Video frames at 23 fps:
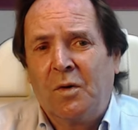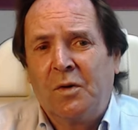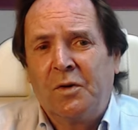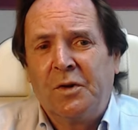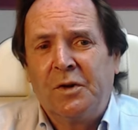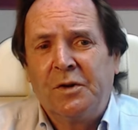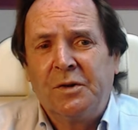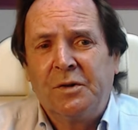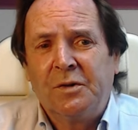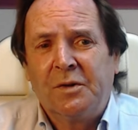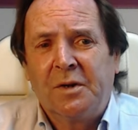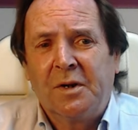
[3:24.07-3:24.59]
the
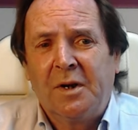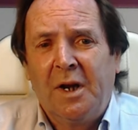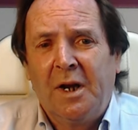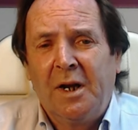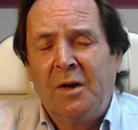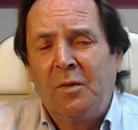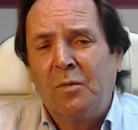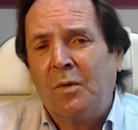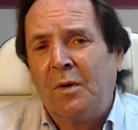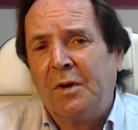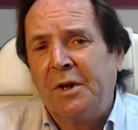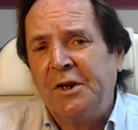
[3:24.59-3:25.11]
Ukraine,
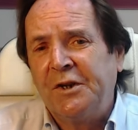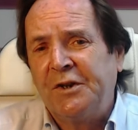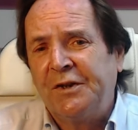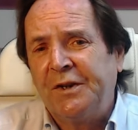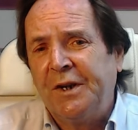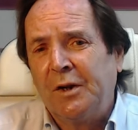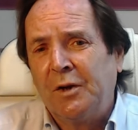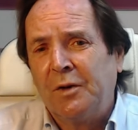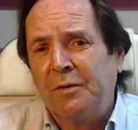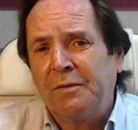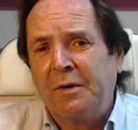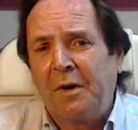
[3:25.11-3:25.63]
while they
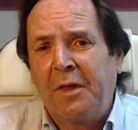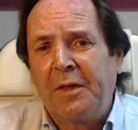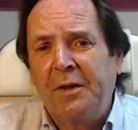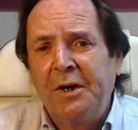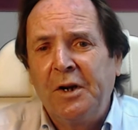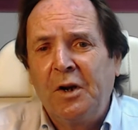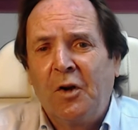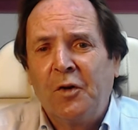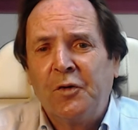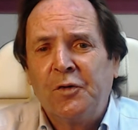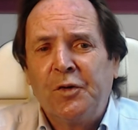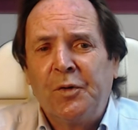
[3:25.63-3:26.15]
steal over
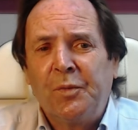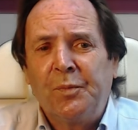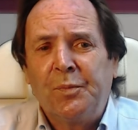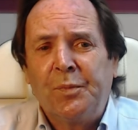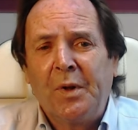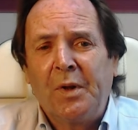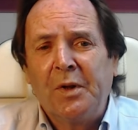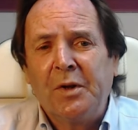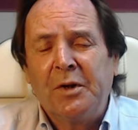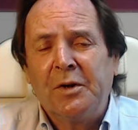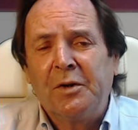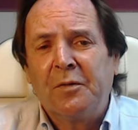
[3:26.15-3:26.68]
300
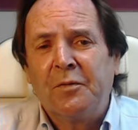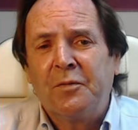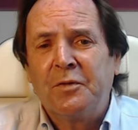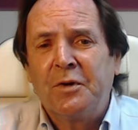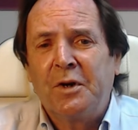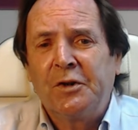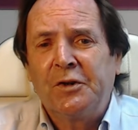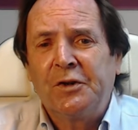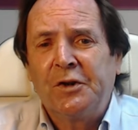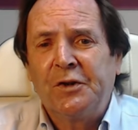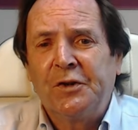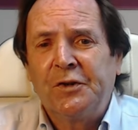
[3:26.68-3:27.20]
billion of
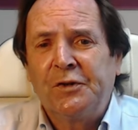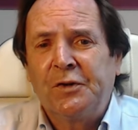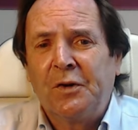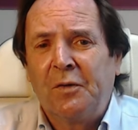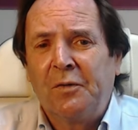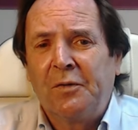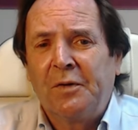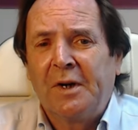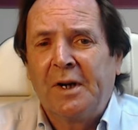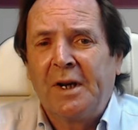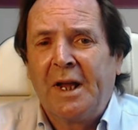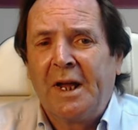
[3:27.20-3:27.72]
Russia's
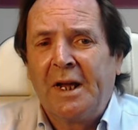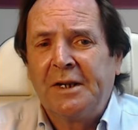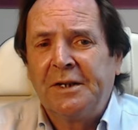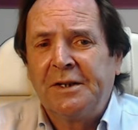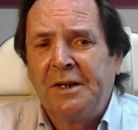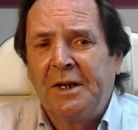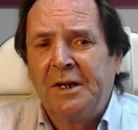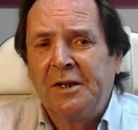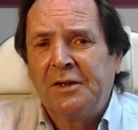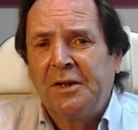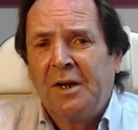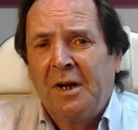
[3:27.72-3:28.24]
sovereign
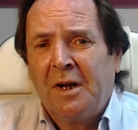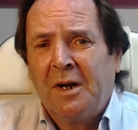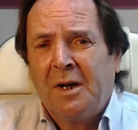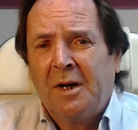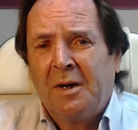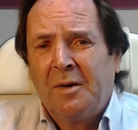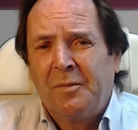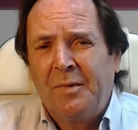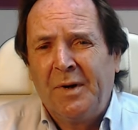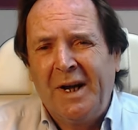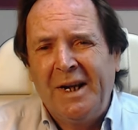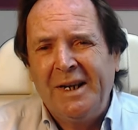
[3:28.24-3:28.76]
assets.
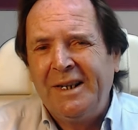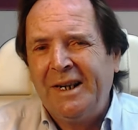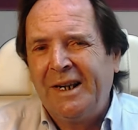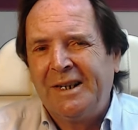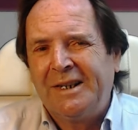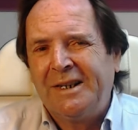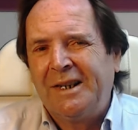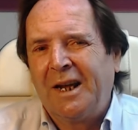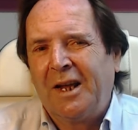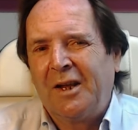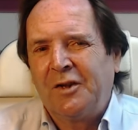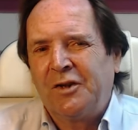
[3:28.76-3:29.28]
But any
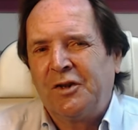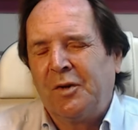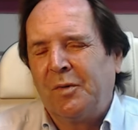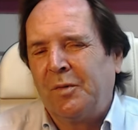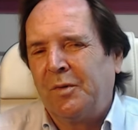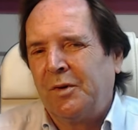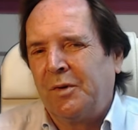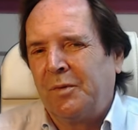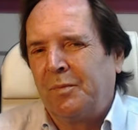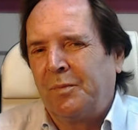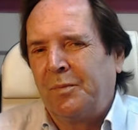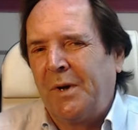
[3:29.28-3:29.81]

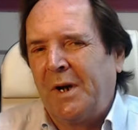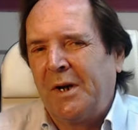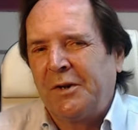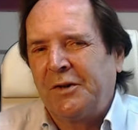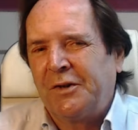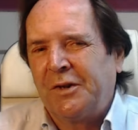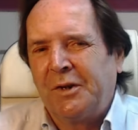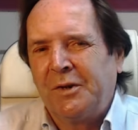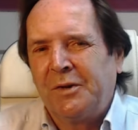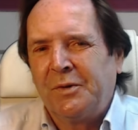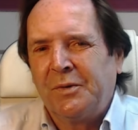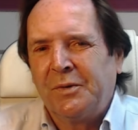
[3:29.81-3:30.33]
intelligent
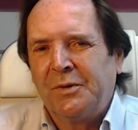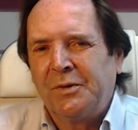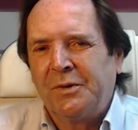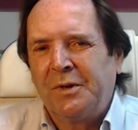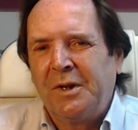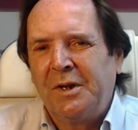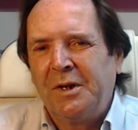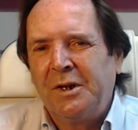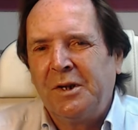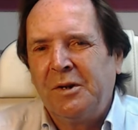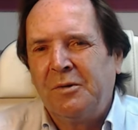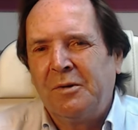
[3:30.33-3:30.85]
person knows that
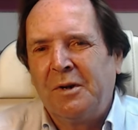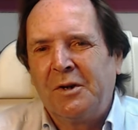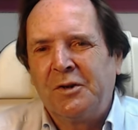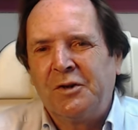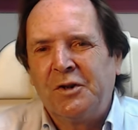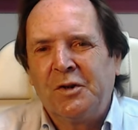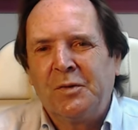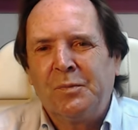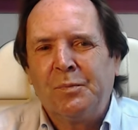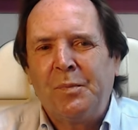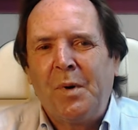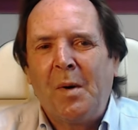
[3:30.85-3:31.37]
the EU are
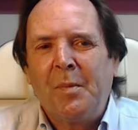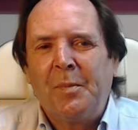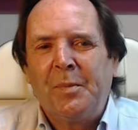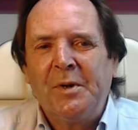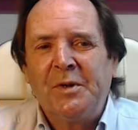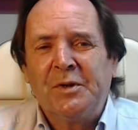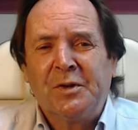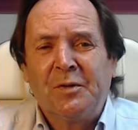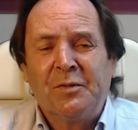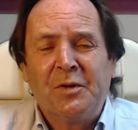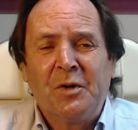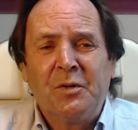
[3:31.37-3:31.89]
just puppets
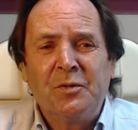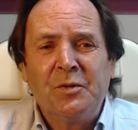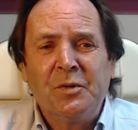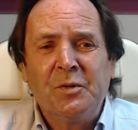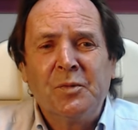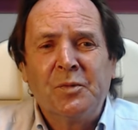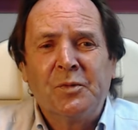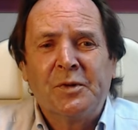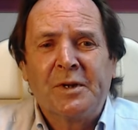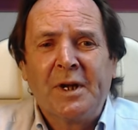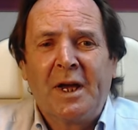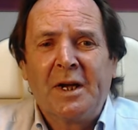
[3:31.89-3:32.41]
of the real
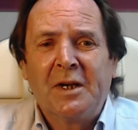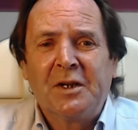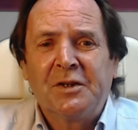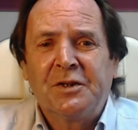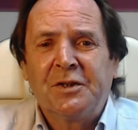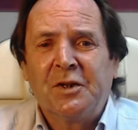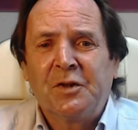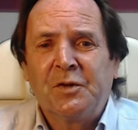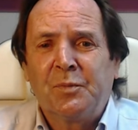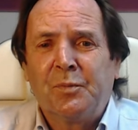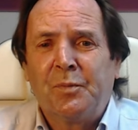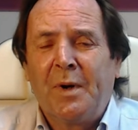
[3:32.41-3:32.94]

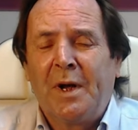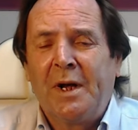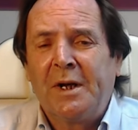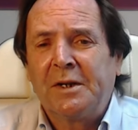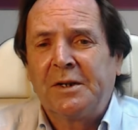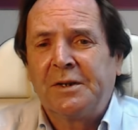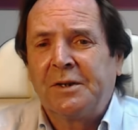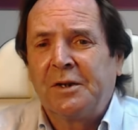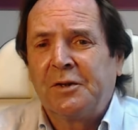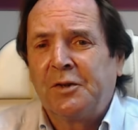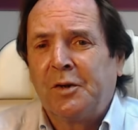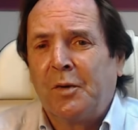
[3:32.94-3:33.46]
gangsters,
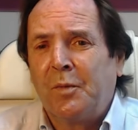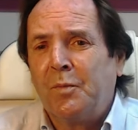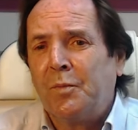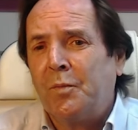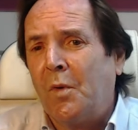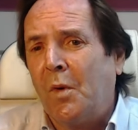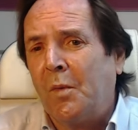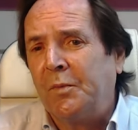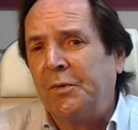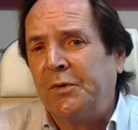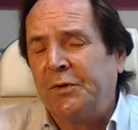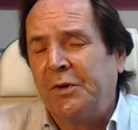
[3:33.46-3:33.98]
banksters and
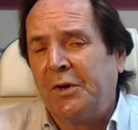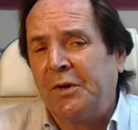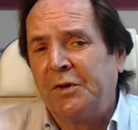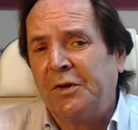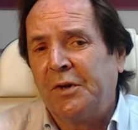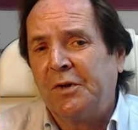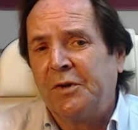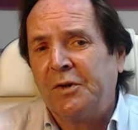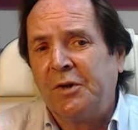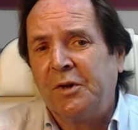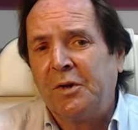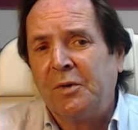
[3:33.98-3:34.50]
mobsters
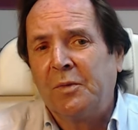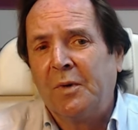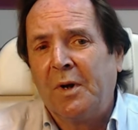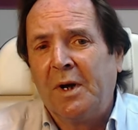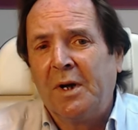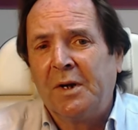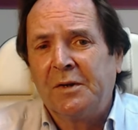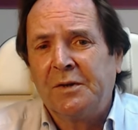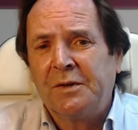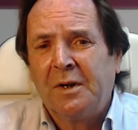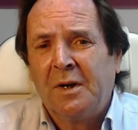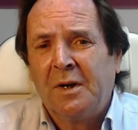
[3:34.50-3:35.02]
of the US.